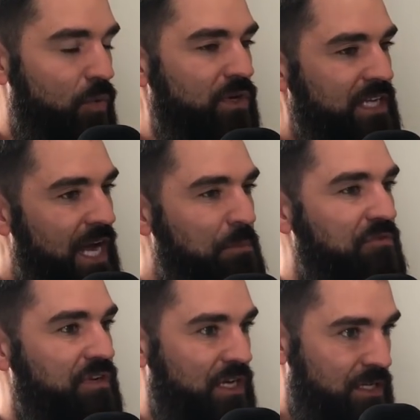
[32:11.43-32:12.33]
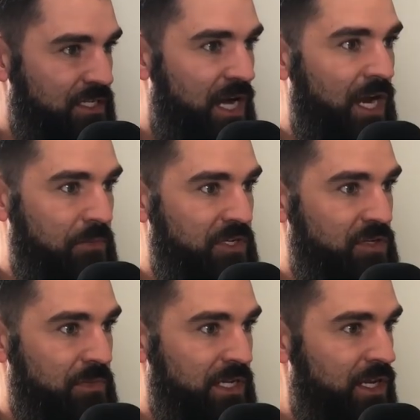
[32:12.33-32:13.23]
Like what type of autonomy do
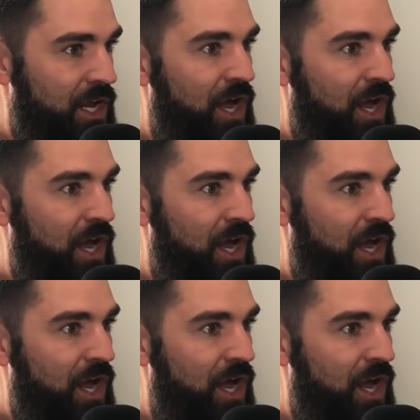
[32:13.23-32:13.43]
you mean?